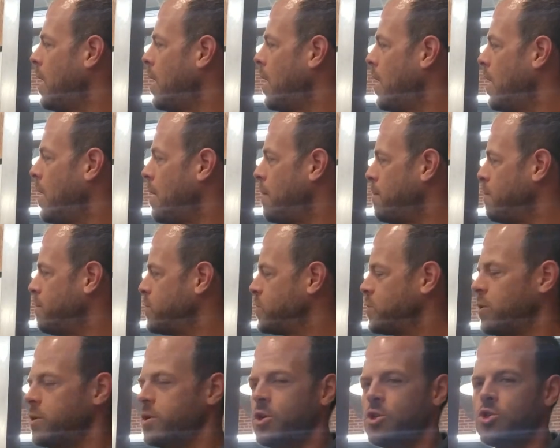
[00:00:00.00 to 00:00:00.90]

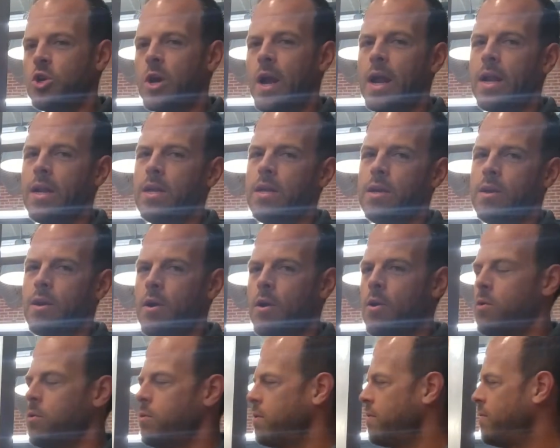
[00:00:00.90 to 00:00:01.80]
So in your training, you
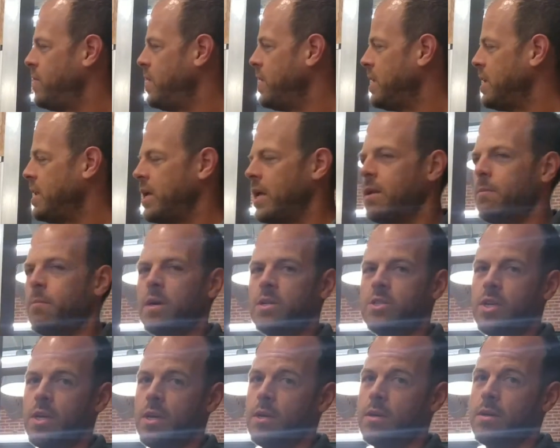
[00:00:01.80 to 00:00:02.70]
know, if you need to hit a
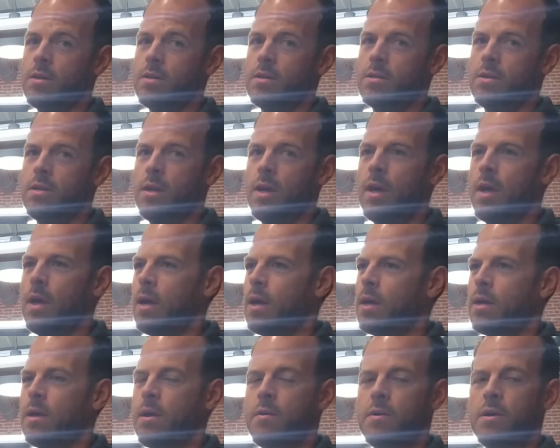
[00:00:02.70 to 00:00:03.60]
bunch of hills,
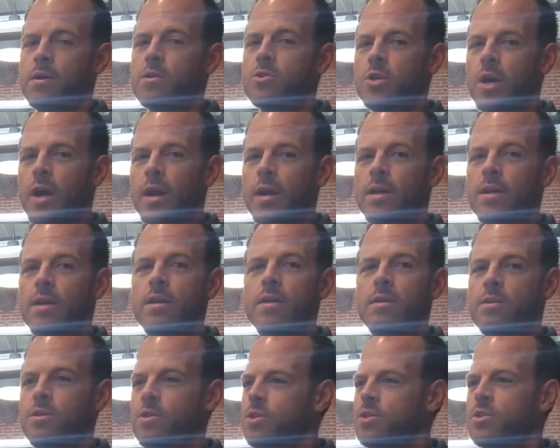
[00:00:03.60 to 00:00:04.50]
you know, hill training,
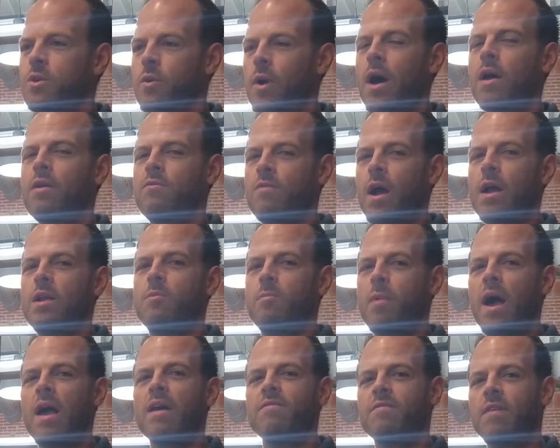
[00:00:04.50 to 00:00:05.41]
you just go out and ride your
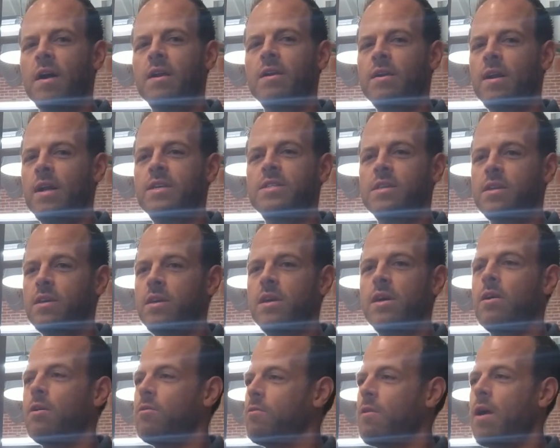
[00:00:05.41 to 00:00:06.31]
bike, find a nice little
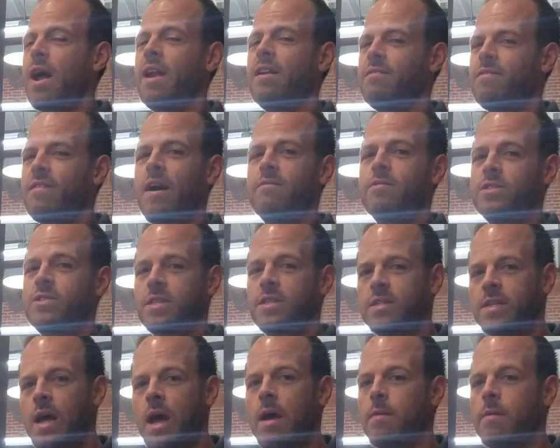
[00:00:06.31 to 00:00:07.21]
hill and ride it 5 or
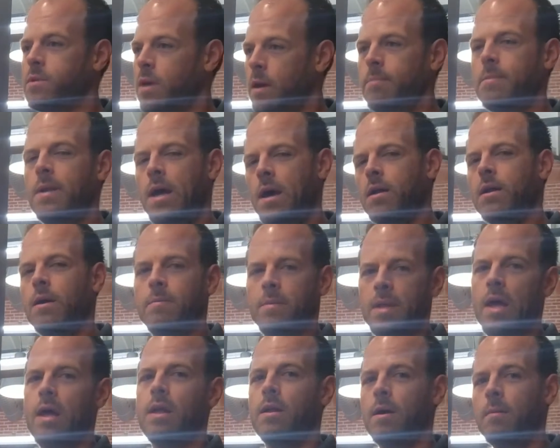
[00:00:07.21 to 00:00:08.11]
6 times, up, down, up,
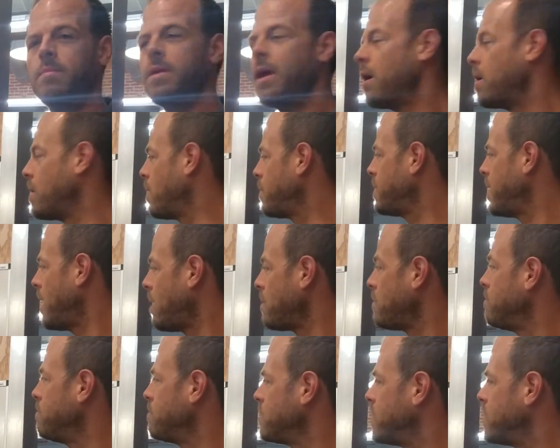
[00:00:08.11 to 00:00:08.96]
down, up, down, up, down.